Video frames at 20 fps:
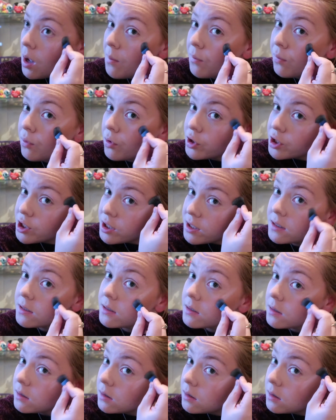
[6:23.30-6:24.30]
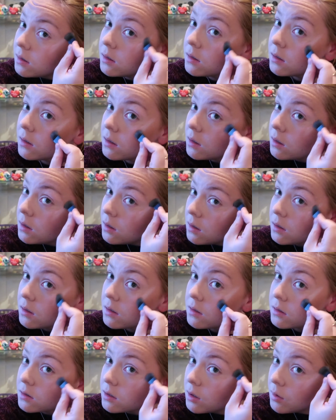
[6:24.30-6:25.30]
brushes,
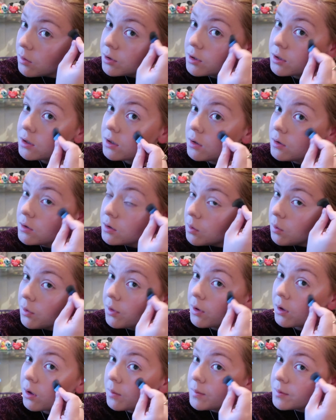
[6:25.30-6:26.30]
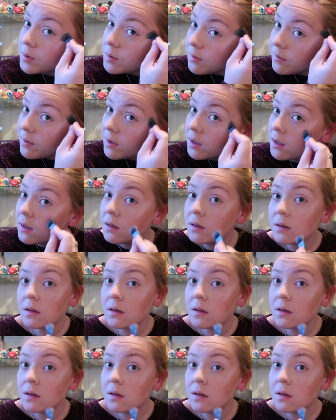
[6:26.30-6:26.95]
so I just use the one that comes with it.